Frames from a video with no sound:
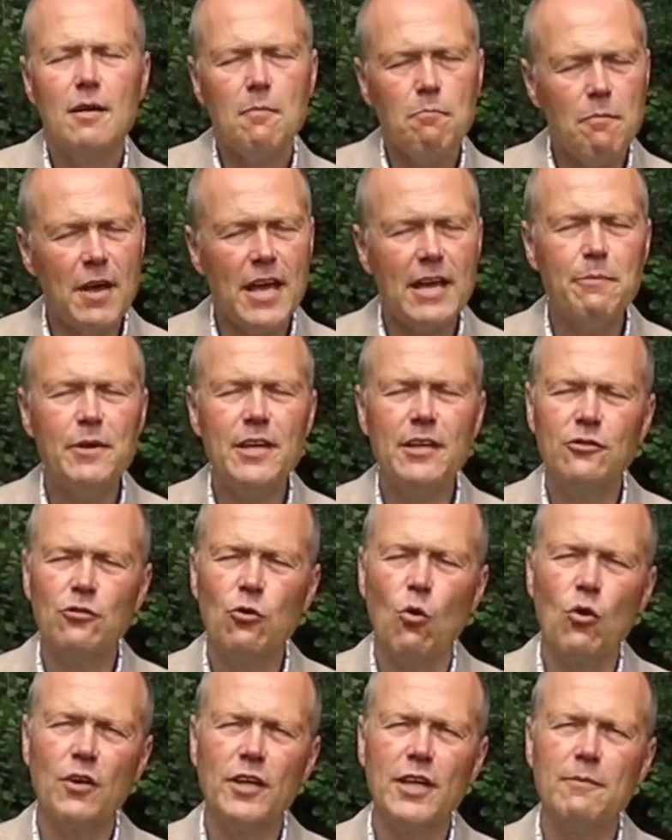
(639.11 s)
maybe a
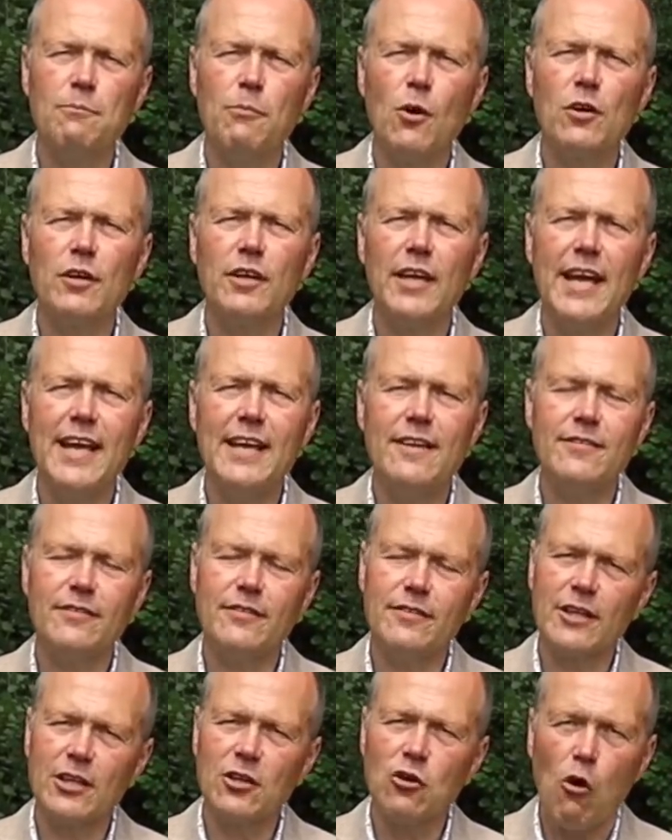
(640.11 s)
talking book
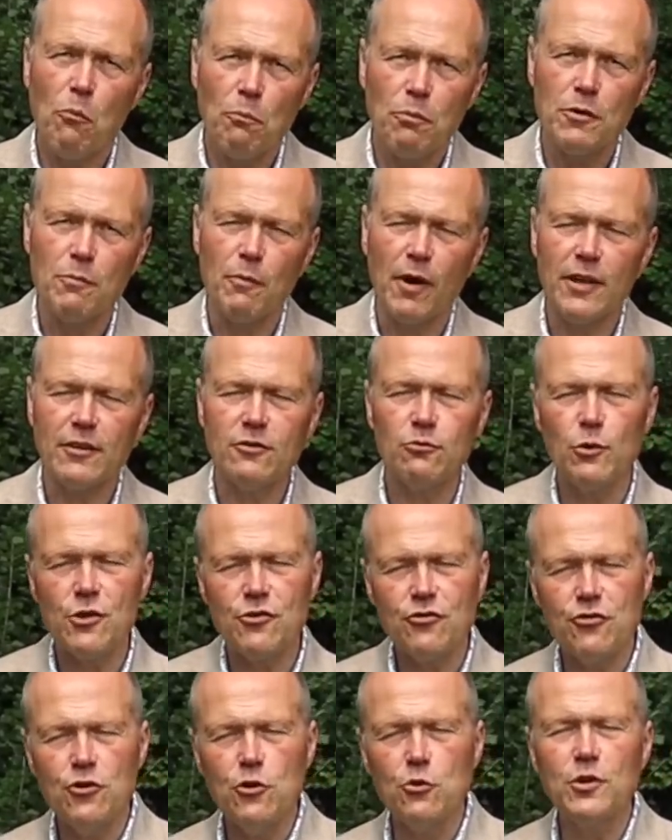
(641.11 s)
is the compromise
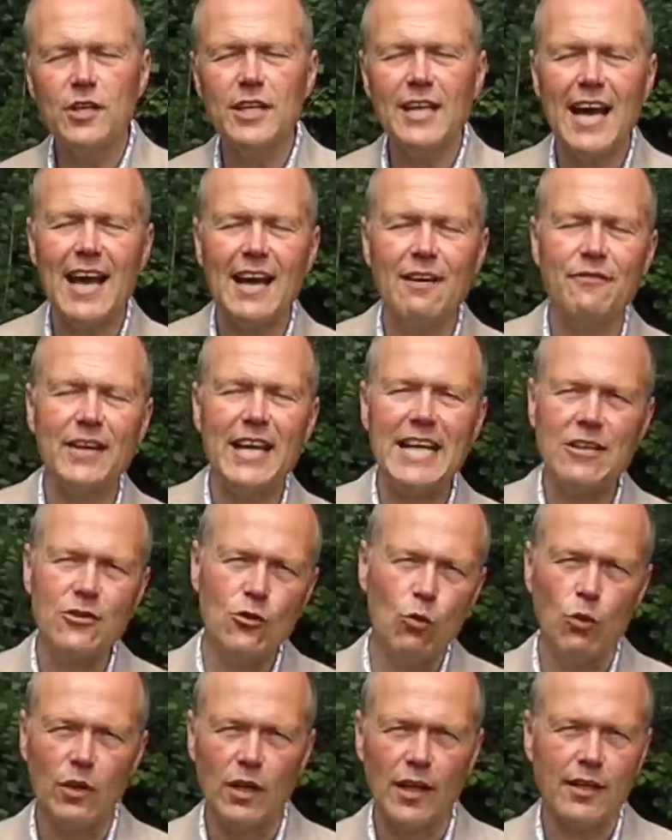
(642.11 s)
which you can have in
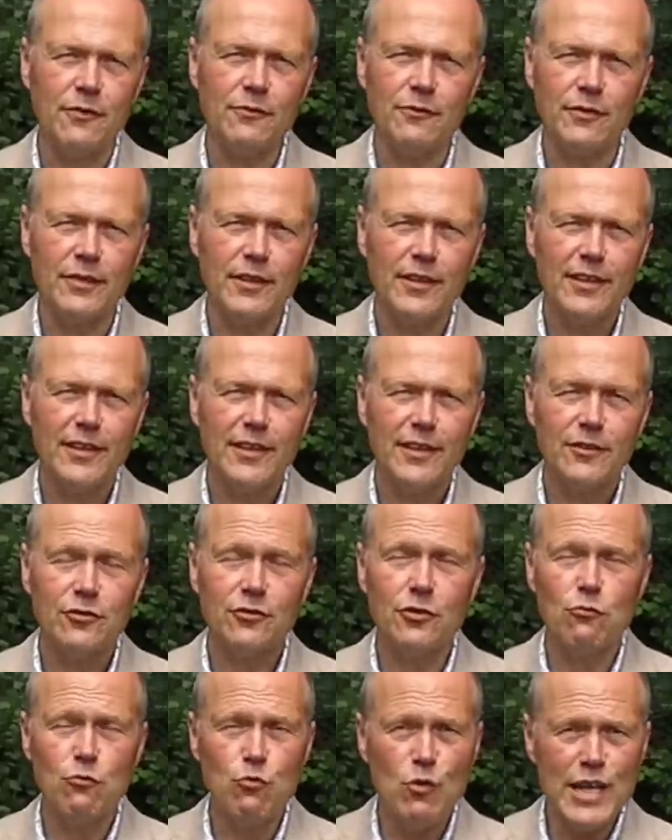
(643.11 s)
your life
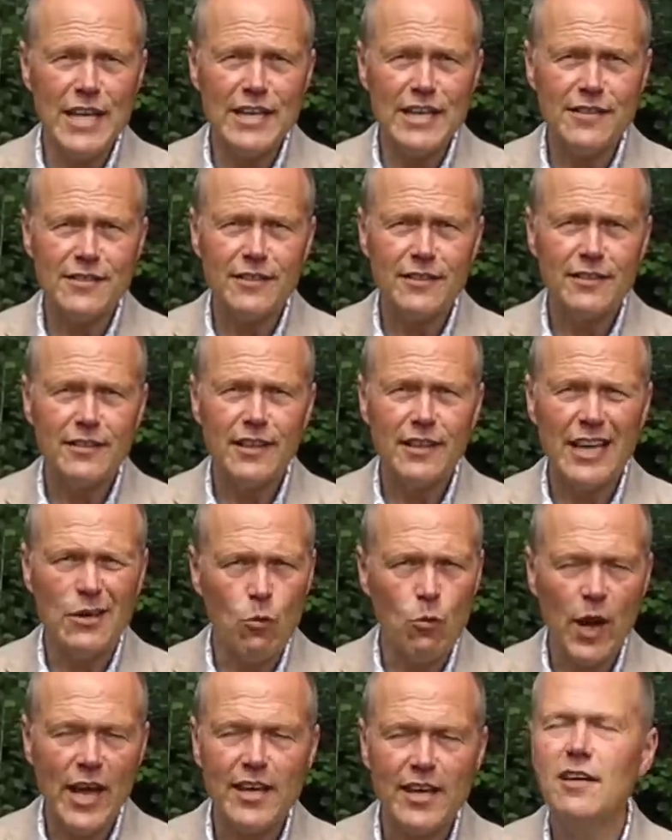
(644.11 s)
to read in
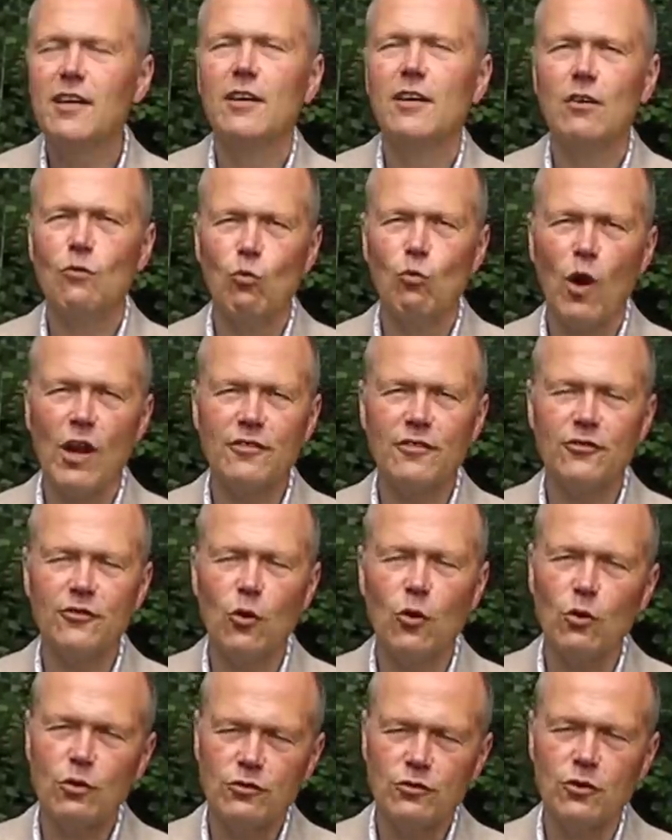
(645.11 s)
a way whilst
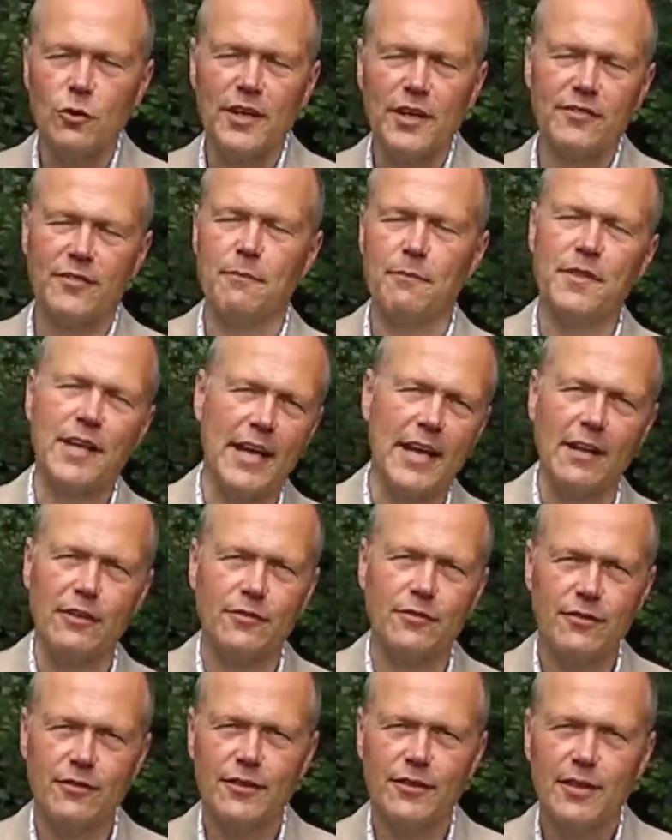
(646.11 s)
you're doing something
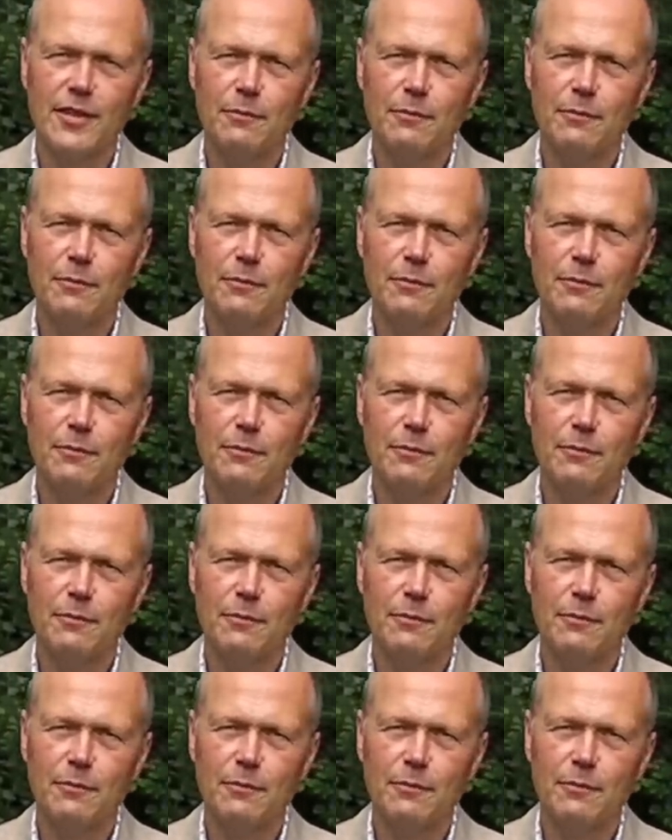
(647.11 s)
else.